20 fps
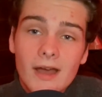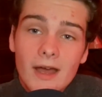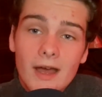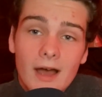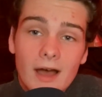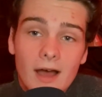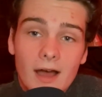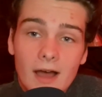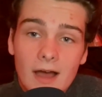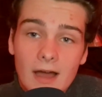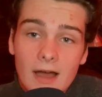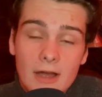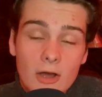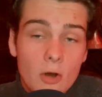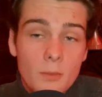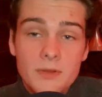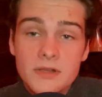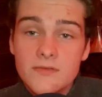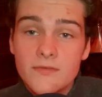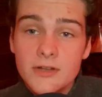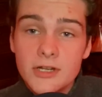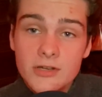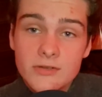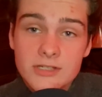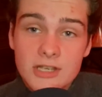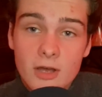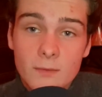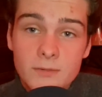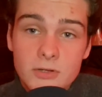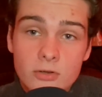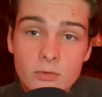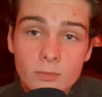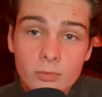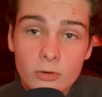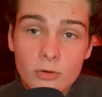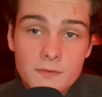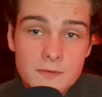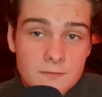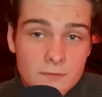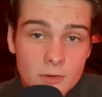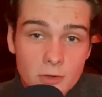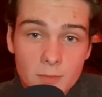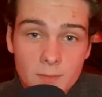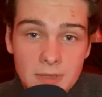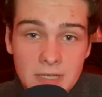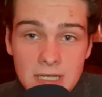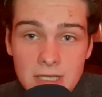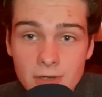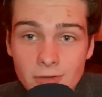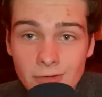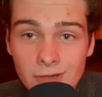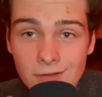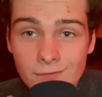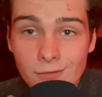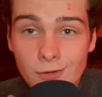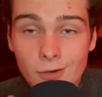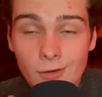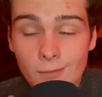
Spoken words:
I hope this video has helped you improve if you're a beginner, and if you're